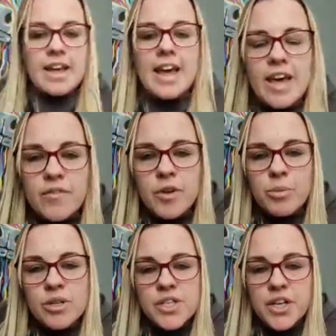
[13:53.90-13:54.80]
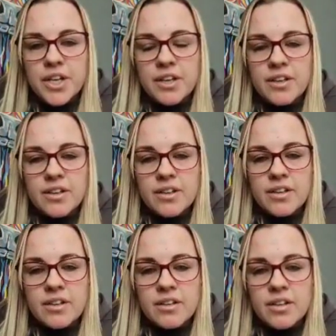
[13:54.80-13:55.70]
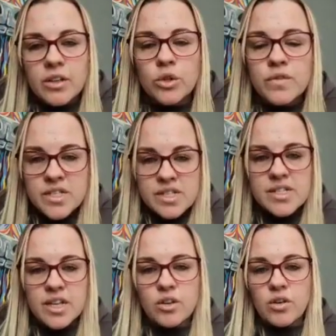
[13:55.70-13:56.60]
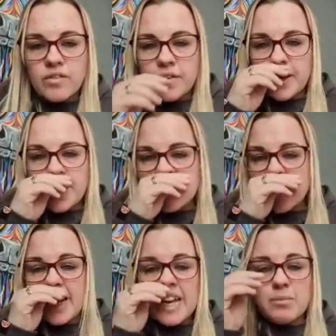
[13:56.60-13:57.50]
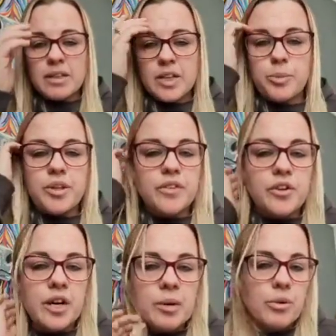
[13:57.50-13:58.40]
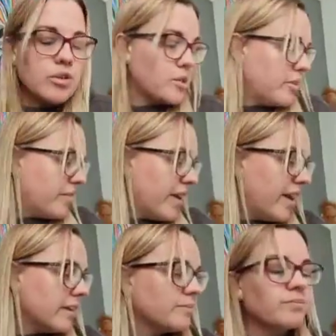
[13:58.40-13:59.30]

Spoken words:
Everybody loves to see your face, and I am a little bit of a crackpot, to be fair.